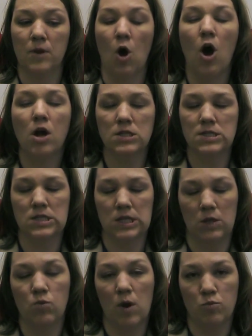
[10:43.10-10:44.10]

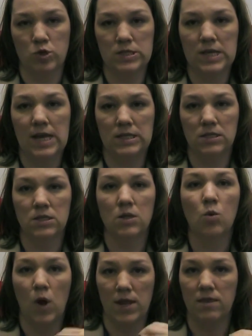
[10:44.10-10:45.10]
honestly represent
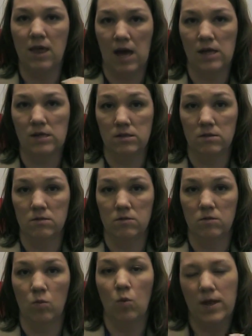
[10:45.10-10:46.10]
what
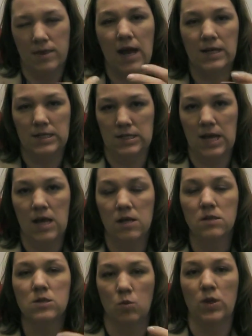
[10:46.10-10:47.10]
that
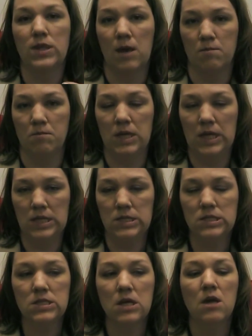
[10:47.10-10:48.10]
entails and what that
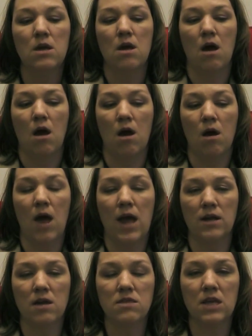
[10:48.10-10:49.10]
means.
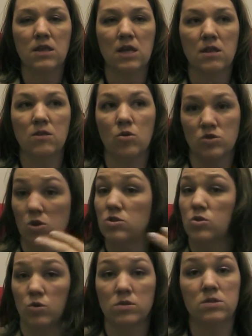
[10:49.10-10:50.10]
And I think that those are
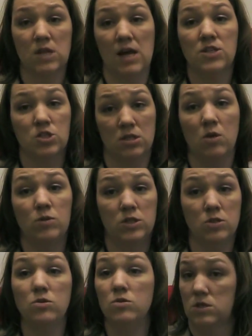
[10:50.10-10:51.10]
tools actually that we
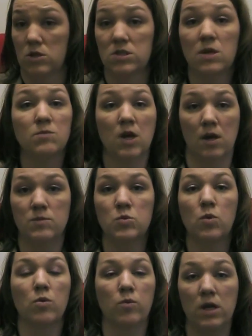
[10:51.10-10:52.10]
do use here sometimes,
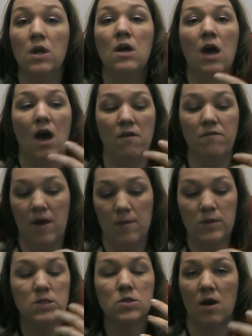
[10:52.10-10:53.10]
where we have
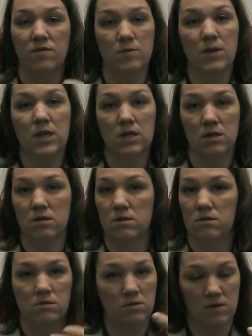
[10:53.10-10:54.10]
families who have to make
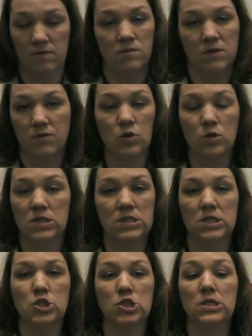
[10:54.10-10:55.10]
a difficult
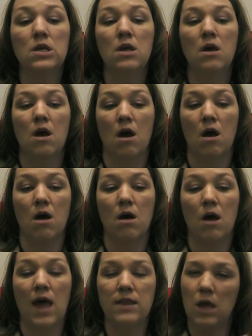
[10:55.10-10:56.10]
decision
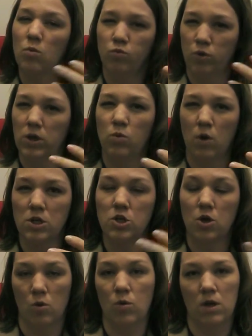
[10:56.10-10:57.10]
and they really want to
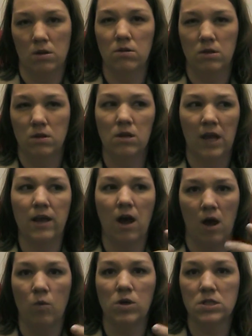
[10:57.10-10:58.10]
know, well, like,
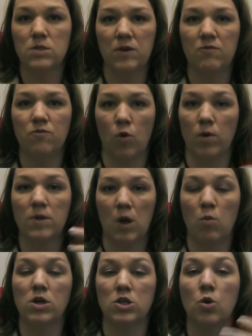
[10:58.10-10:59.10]
I want it to be informed, I
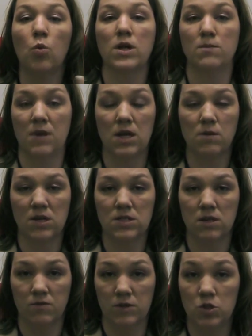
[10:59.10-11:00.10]
want to know what I'm getting
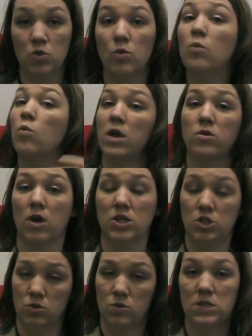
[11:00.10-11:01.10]
myself into, whether I
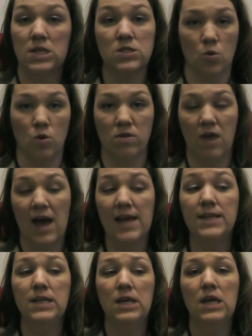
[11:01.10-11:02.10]
choose this or that.